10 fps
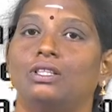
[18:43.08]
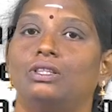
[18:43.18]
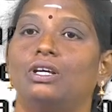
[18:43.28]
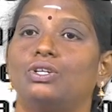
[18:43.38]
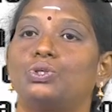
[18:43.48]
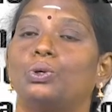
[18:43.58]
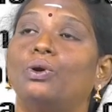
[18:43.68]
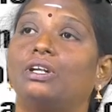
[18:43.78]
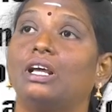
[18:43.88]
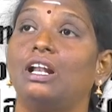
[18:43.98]
The
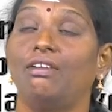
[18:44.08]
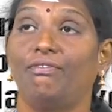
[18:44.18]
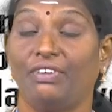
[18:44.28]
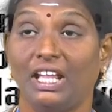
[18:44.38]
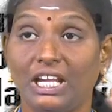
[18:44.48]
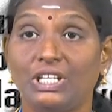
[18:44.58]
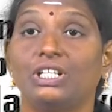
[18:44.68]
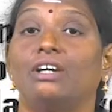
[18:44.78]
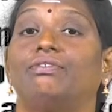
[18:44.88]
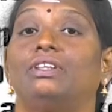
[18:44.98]
total
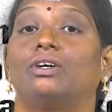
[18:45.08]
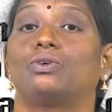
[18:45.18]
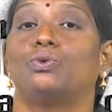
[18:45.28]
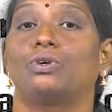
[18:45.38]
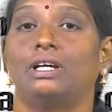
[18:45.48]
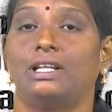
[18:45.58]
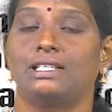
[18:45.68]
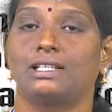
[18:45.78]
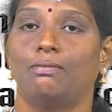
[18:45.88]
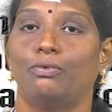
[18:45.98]
weight of the cooker
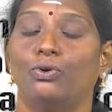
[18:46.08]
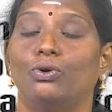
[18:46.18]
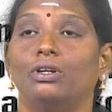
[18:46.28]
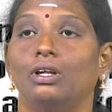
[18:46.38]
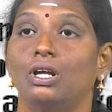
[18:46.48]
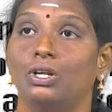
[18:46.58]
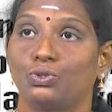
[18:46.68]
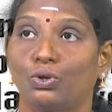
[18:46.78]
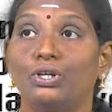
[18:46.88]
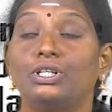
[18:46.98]
is about
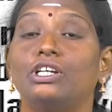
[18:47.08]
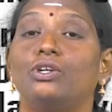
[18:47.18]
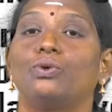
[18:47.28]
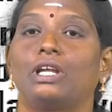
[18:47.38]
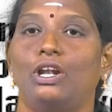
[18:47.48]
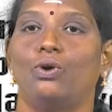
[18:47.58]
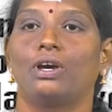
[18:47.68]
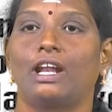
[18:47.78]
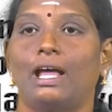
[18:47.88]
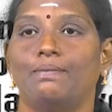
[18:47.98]
22
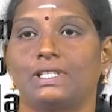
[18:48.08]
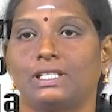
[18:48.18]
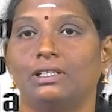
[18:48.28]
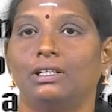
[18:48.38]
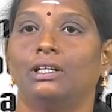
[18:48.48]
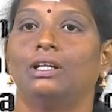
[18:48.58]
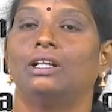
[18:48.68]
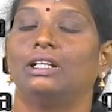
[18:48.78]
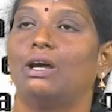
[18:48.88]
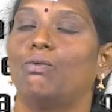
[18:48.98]
kilograms.
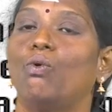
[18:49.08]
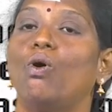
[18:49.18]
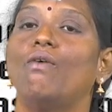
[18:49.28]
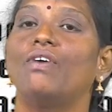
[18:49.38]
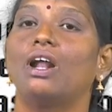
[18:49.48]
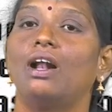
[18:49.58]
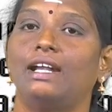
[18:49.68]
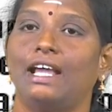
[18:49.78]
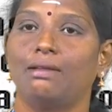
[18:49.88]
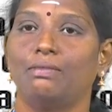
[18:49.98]
The overall
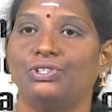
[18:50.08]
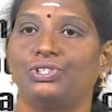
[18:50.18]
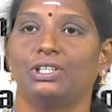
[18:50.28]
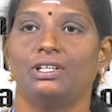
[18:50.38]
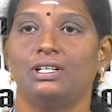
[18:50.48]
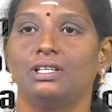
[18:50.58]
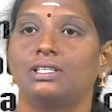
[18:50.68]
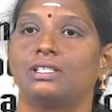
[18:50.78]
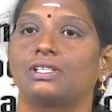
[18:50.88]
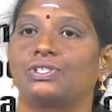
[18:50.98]
dimension is
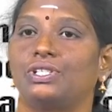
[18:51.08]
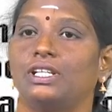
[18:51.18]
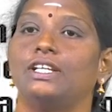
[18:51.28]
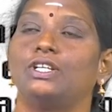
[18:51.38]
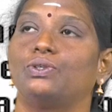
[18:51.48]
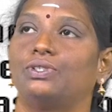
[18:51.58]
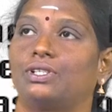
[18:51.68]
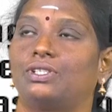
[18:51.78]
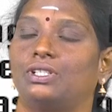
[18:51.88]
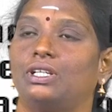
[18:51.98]
60 into
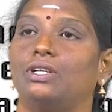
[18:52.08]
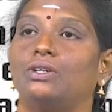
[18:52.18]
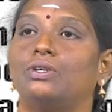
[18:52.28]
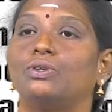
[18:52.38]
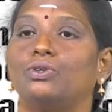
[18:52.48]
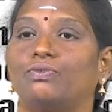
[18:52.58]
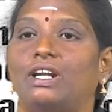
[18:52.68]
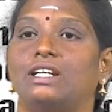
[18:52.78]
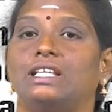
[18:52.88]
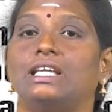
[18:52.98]
60 into
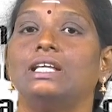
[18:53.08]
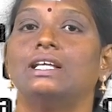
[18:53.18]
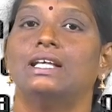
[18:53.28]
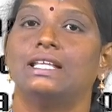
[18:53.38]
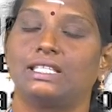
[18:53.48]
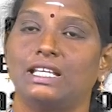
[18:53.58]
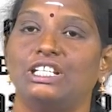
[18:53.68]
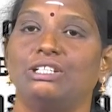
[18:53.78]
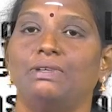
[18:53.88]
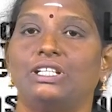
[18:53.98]
20
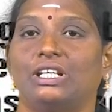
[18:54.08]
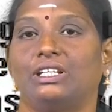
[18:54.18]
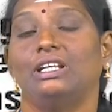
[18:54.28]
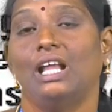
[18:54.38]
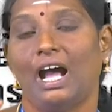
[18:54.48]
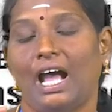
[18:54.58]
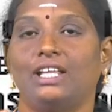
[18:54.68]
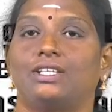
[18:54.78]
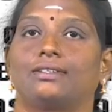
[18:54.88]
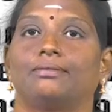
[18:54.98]
centimeter in
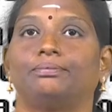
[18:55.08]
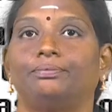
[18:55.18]
height.